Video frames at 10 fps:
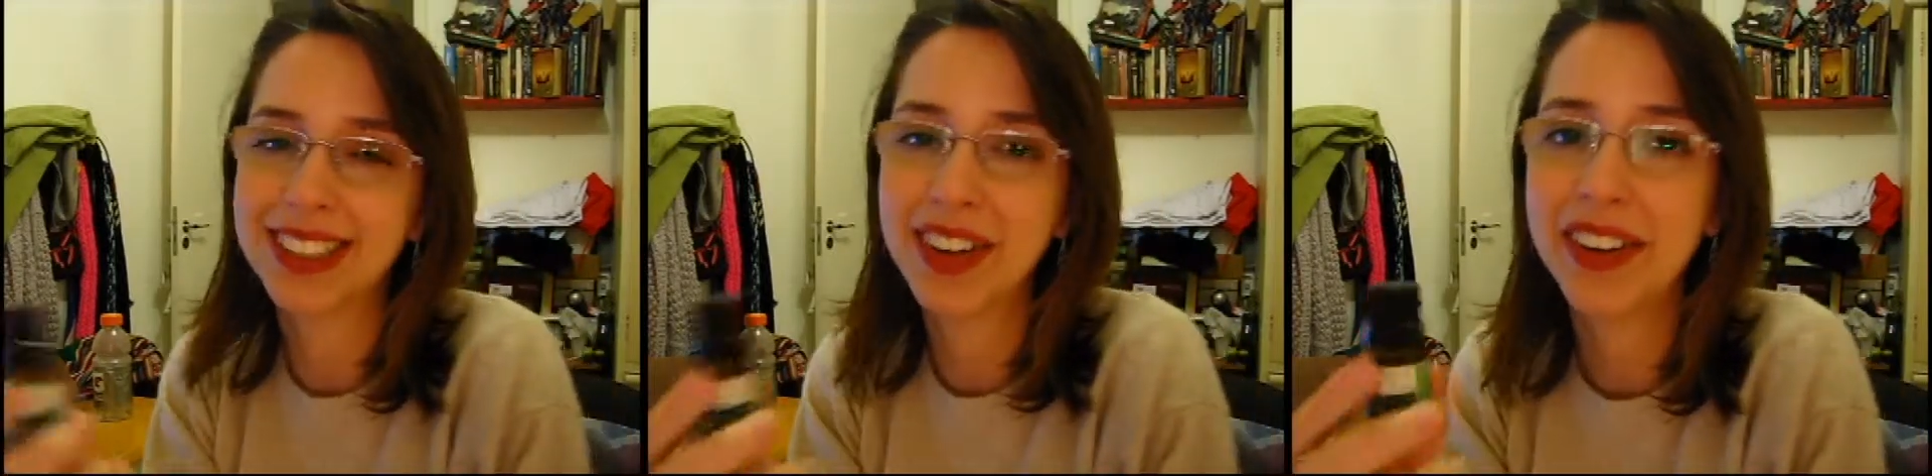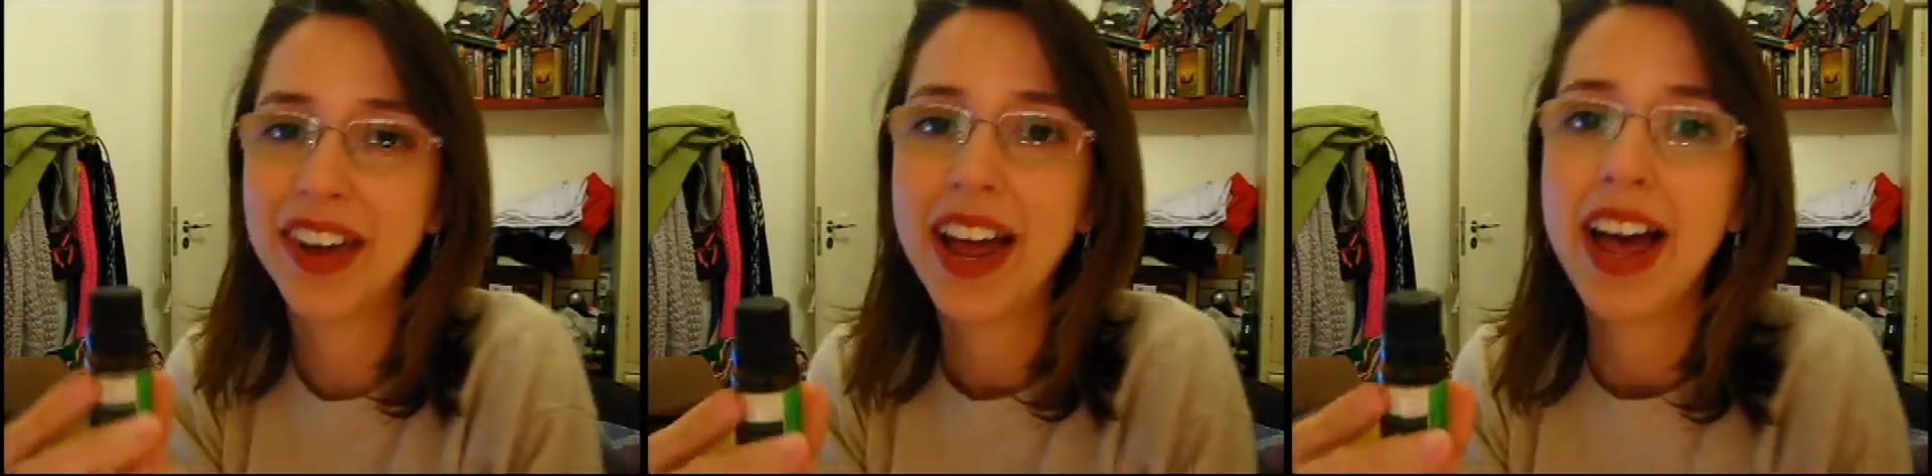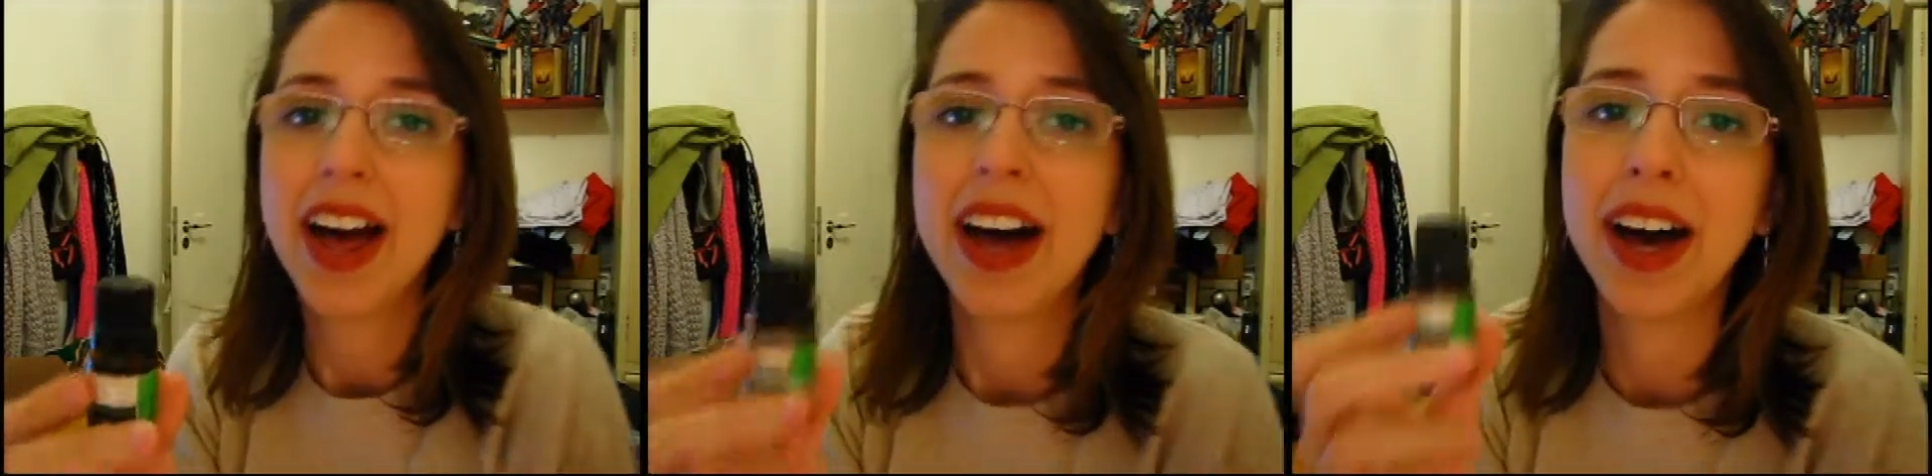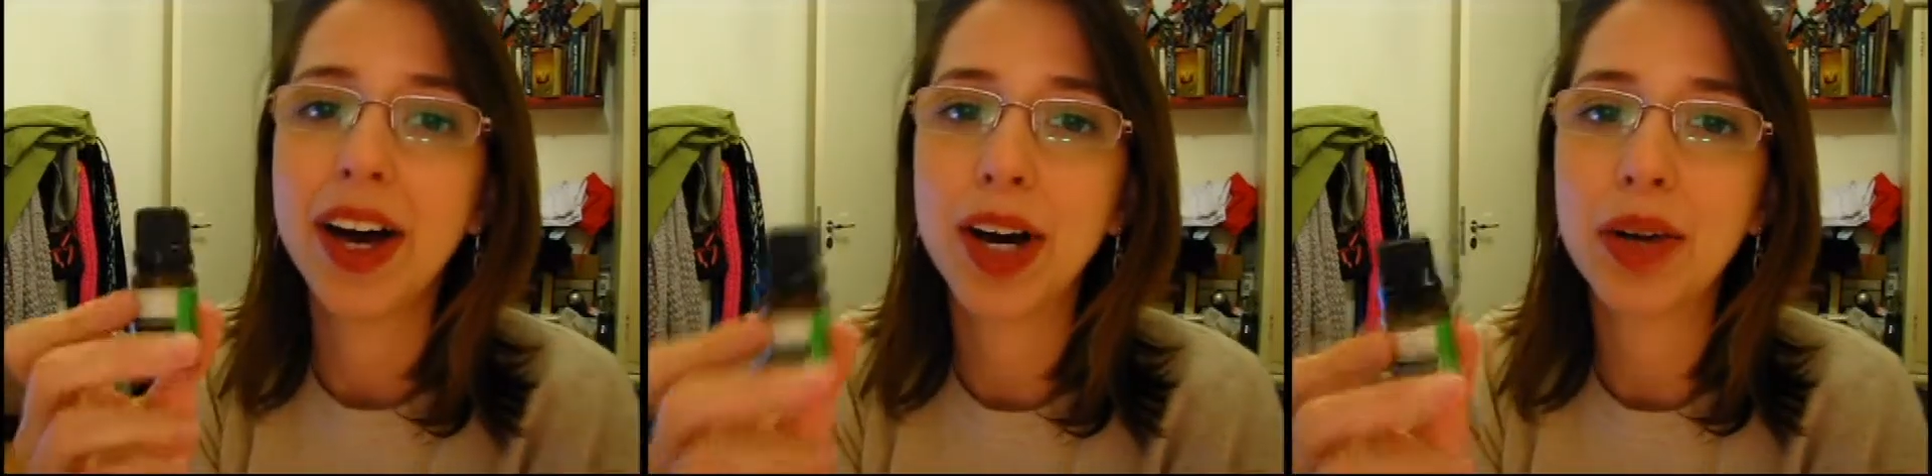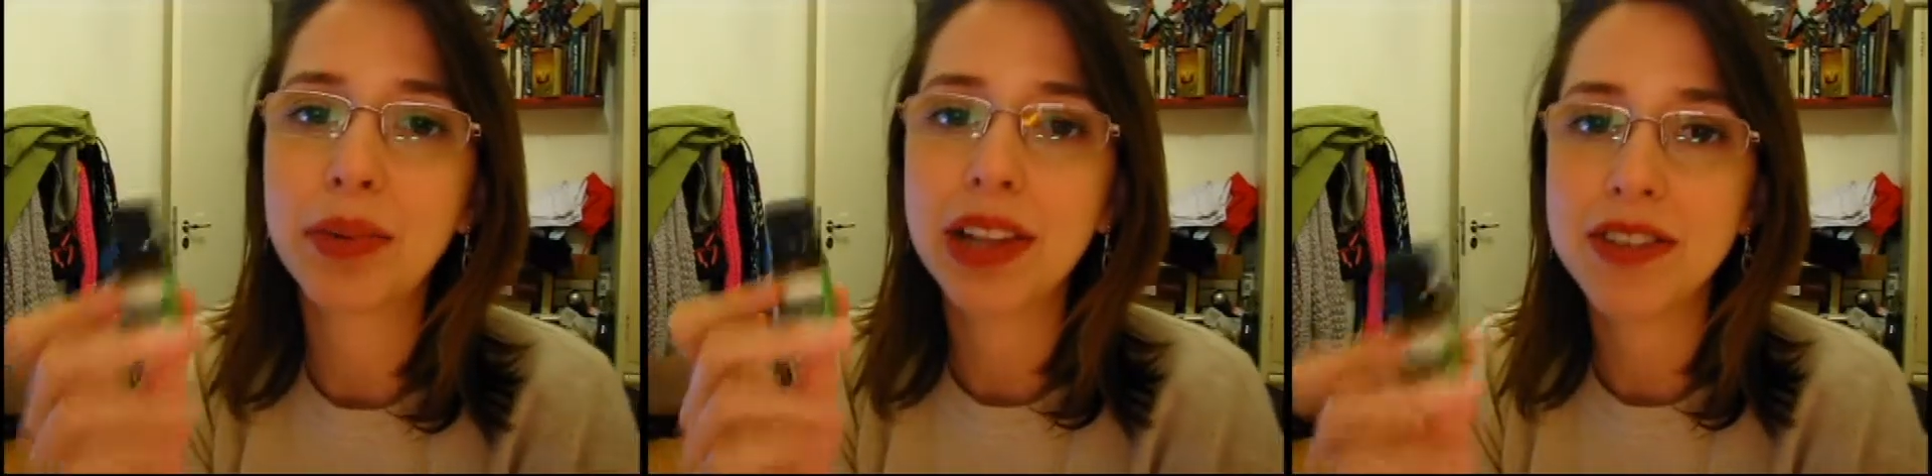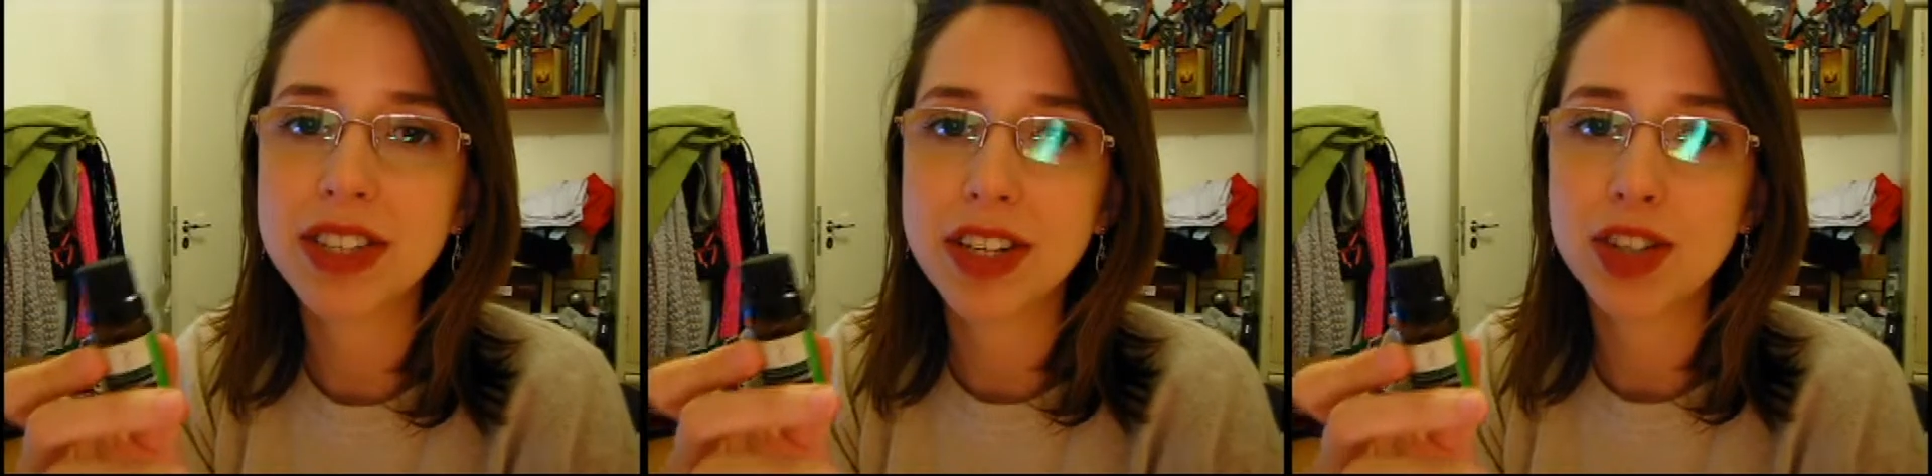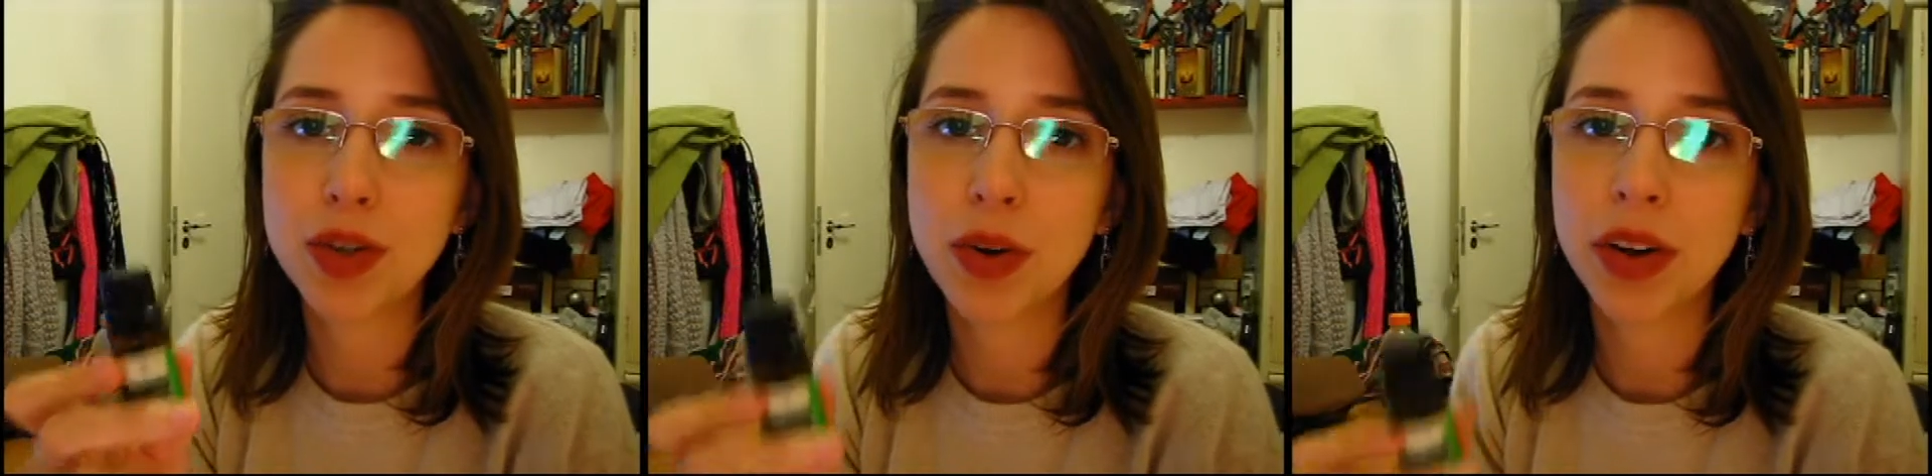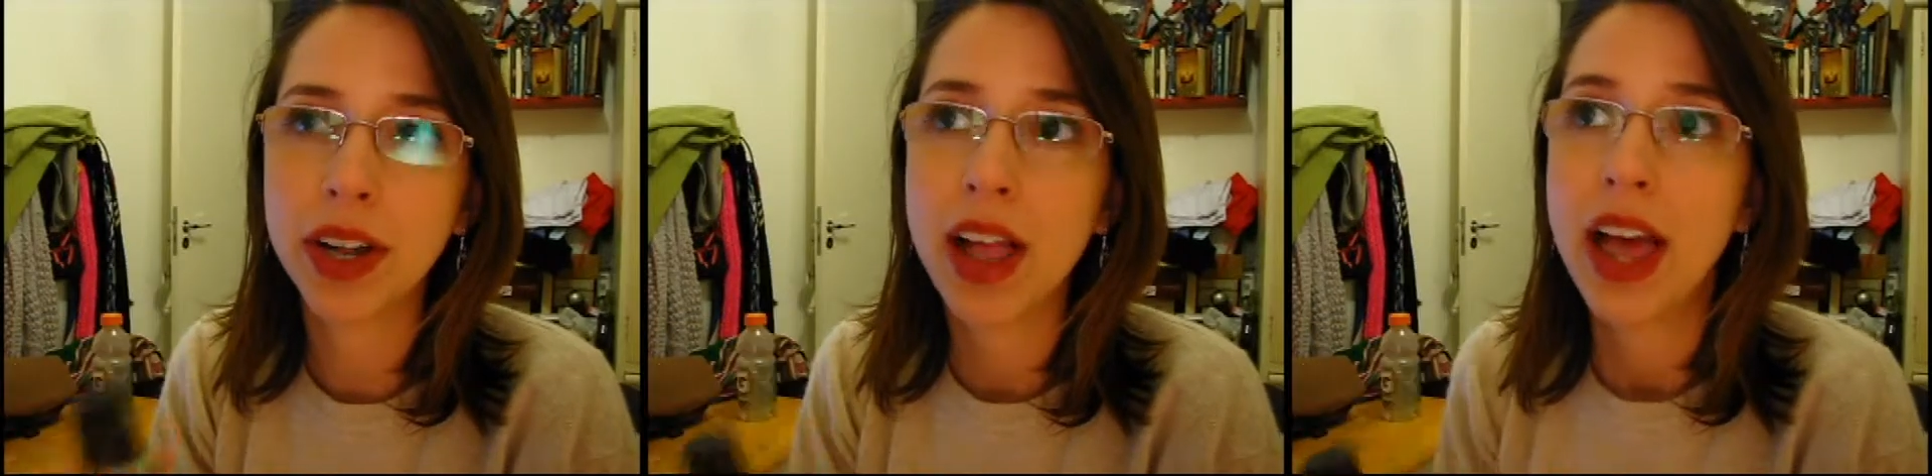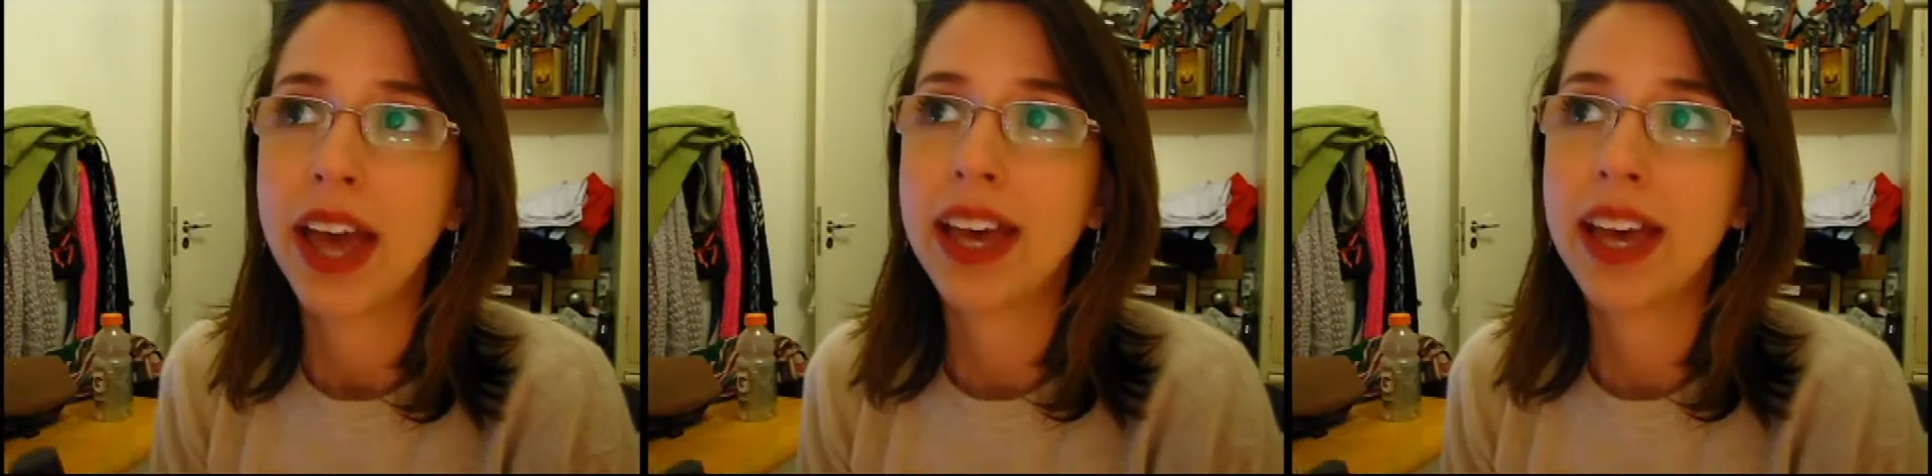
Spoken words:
So clove essential oil,